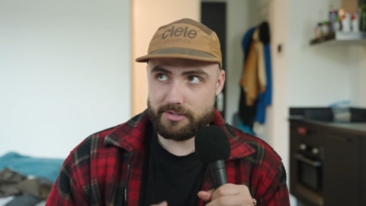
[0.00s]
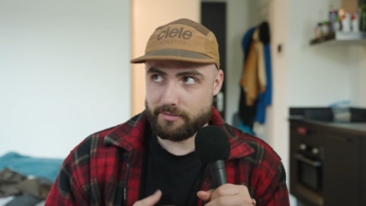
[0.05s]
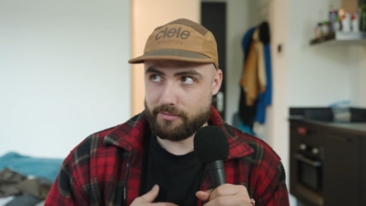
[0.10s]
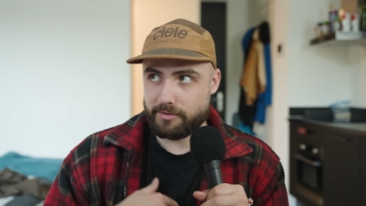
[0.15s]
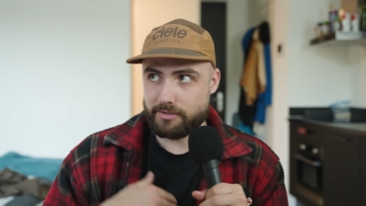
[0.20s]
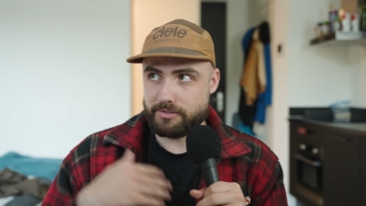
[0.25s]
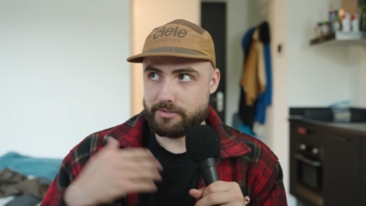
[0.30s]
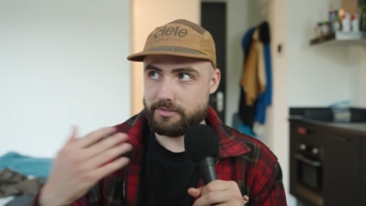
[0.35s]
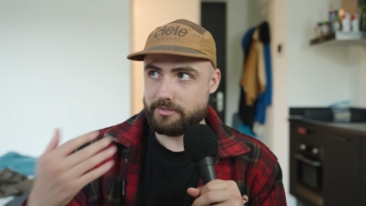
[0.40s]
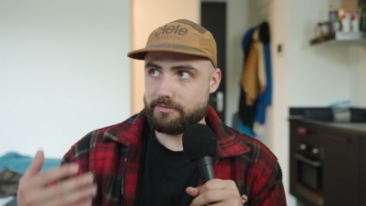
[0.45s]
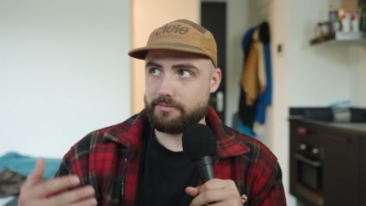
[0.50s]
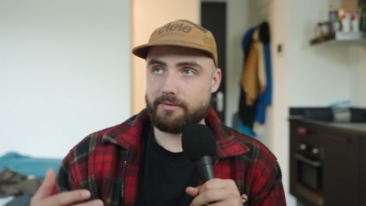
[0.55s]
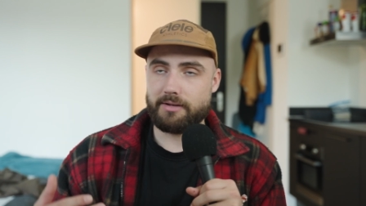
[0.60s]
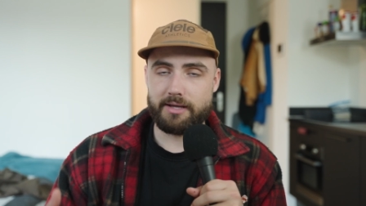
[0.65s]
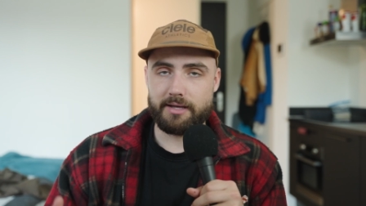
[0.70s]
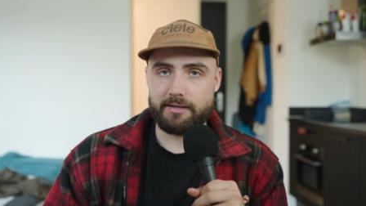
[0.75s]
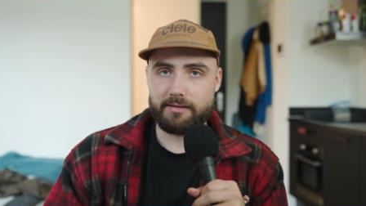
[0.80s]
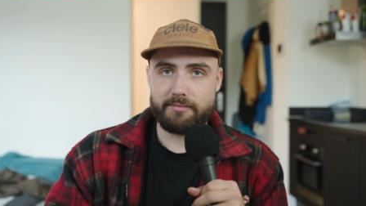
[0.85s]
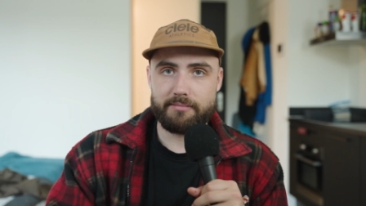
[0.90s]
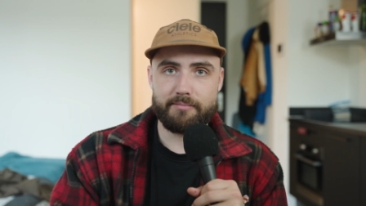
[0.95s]
It was
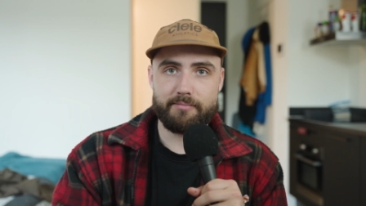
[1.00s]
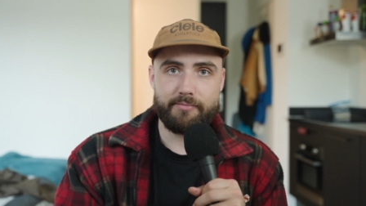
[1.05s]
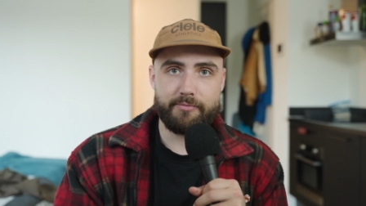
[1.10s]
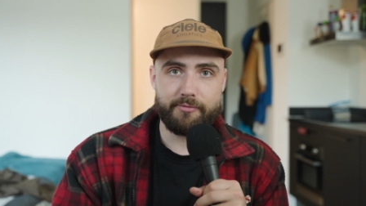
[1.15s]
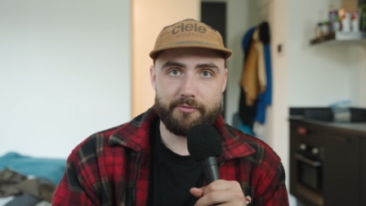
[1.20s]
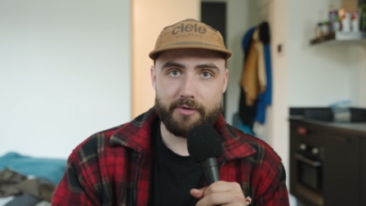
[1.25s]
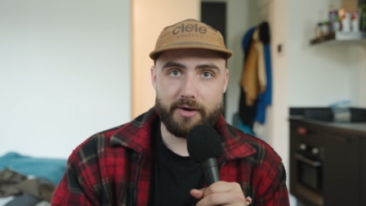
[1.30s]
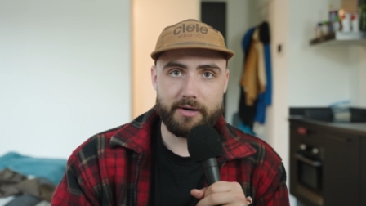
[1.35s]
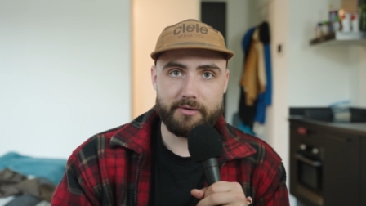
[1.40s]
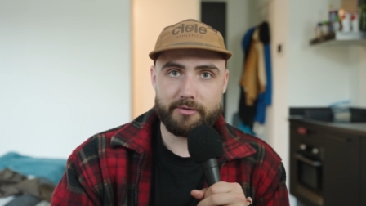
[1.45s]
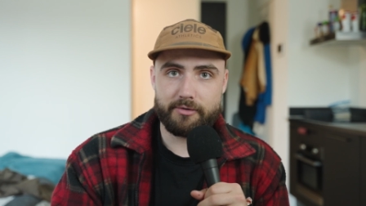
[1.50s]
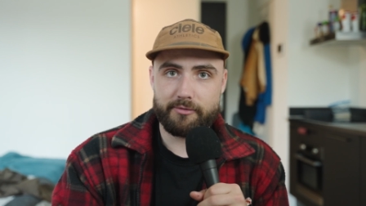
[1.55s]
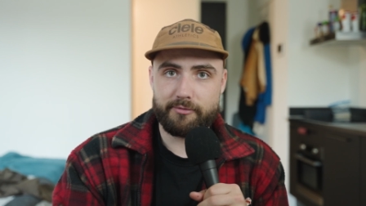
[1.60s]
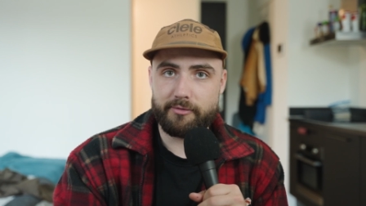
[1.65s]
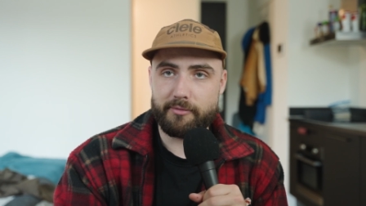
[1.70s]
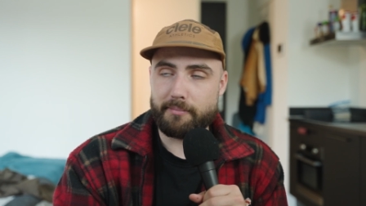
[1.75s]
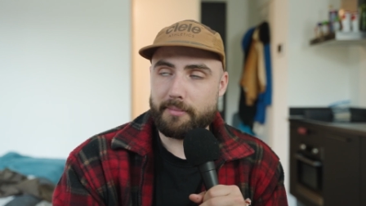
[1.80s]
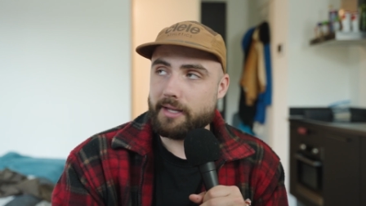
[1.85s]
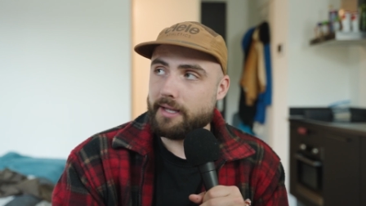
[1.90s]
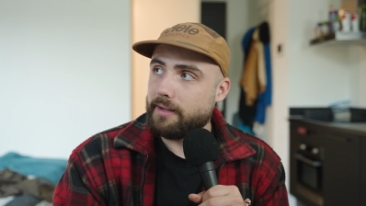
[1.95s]
like viral
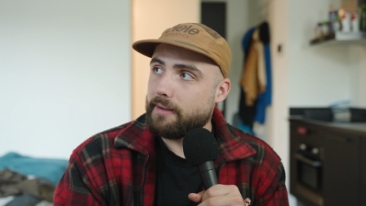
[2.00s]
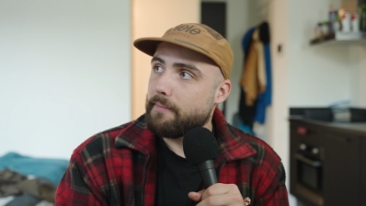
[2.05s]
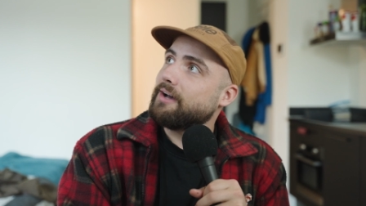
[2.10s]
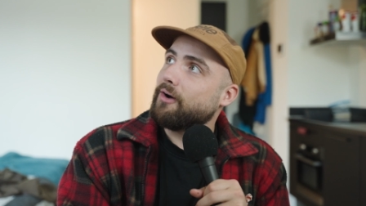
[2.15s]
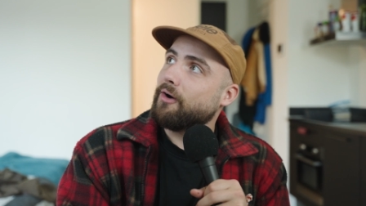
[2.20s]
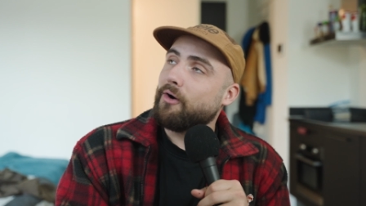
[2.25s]
for me.